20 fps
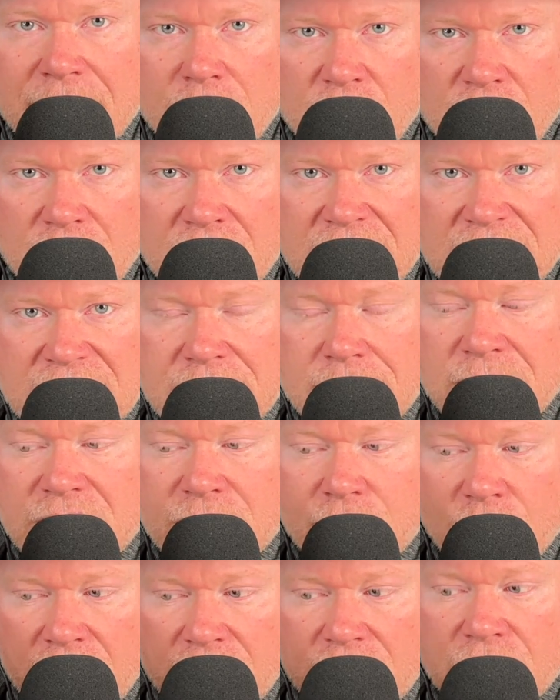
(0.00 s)
more
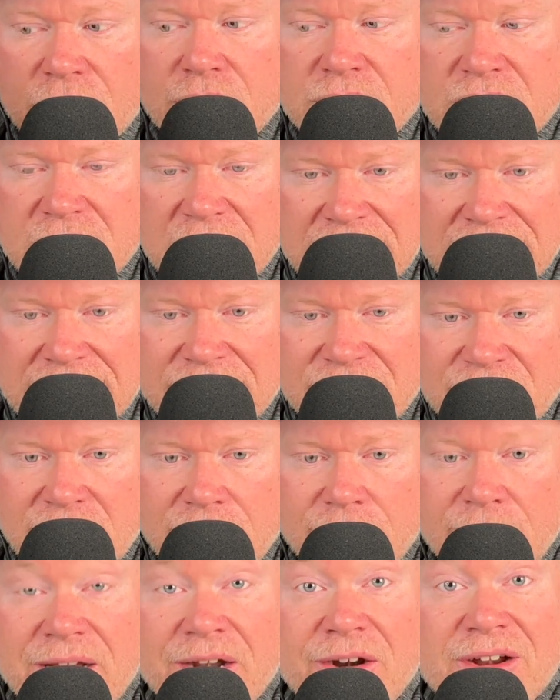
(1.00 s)
customers? Well, use a lead
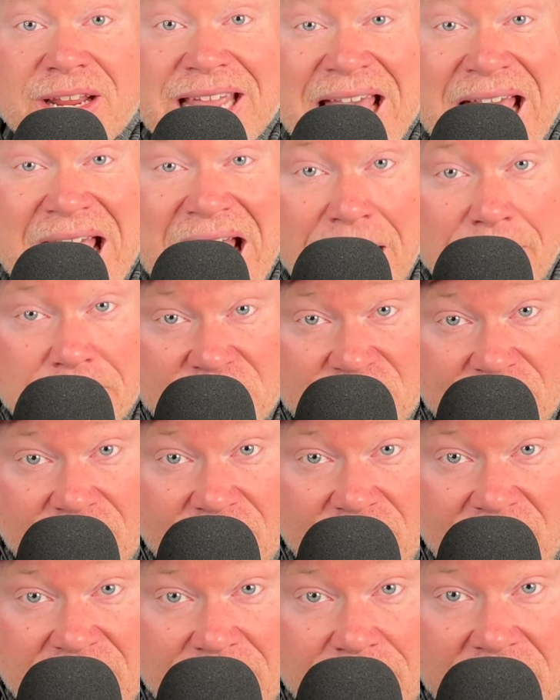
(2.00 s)
generator. Capture
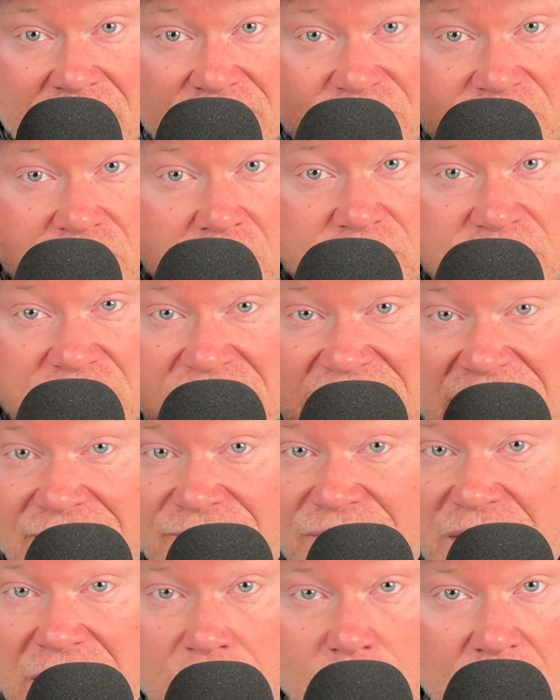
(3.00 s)
their emails. Don't just
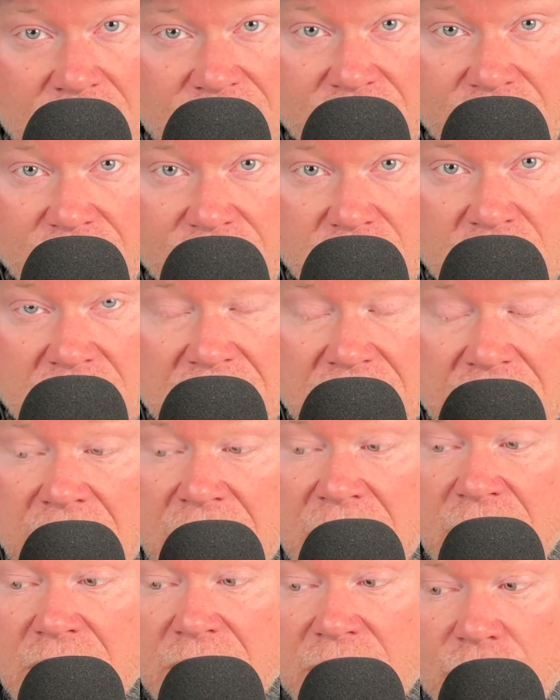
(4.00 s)
give that away for free.
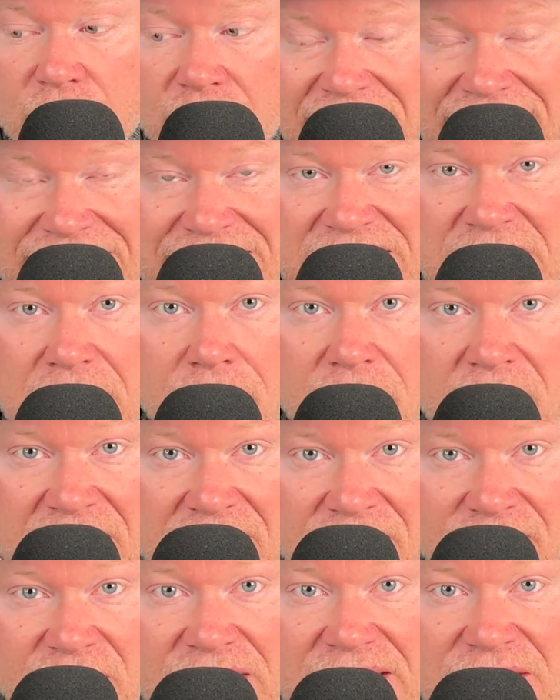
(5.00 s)
Create some kind
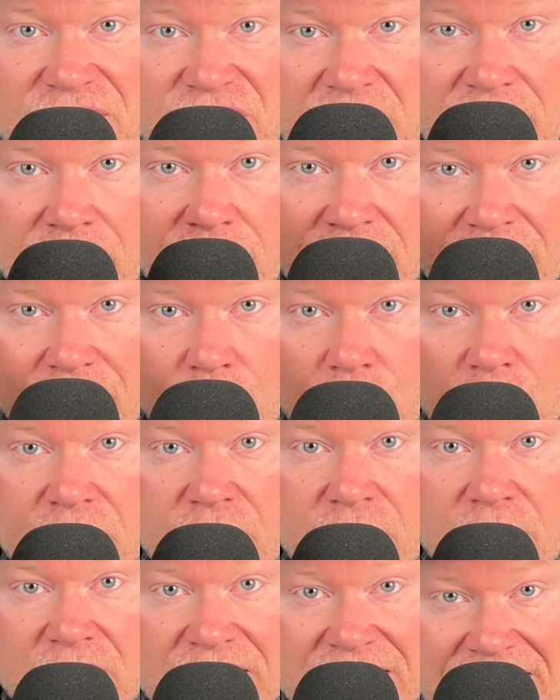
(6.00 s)
of lead generator where
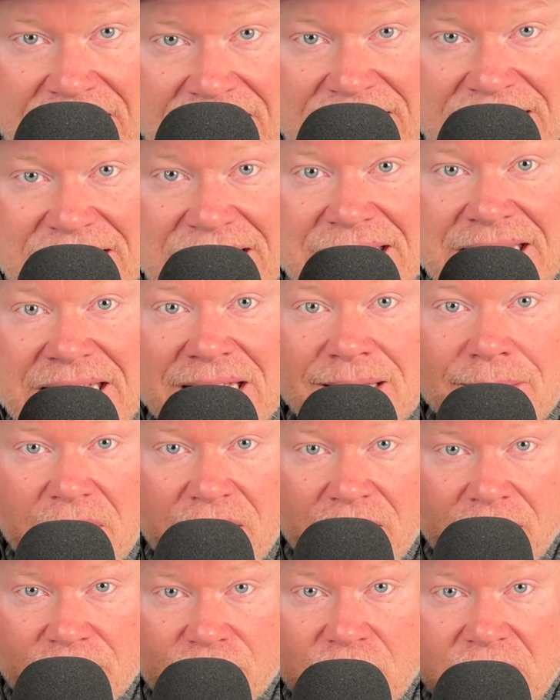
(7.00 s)
you're getting an
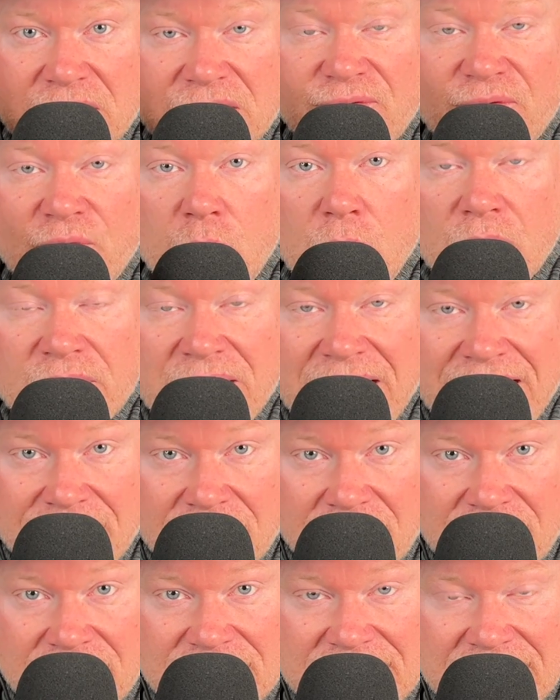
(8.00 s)
email address for that
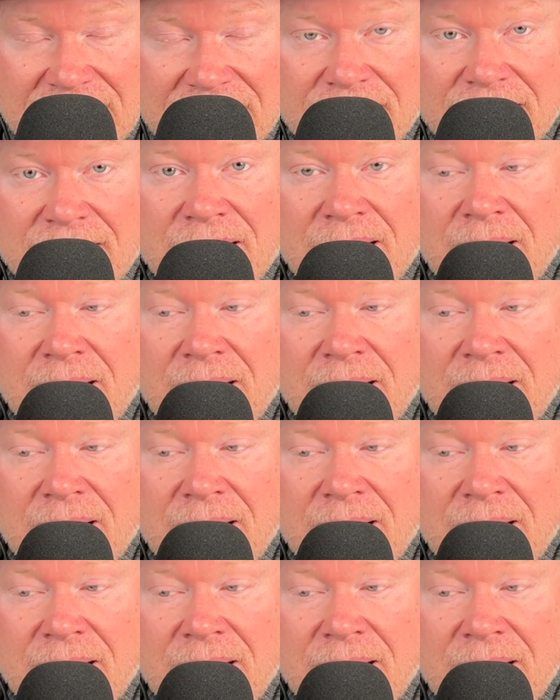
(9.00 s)
content,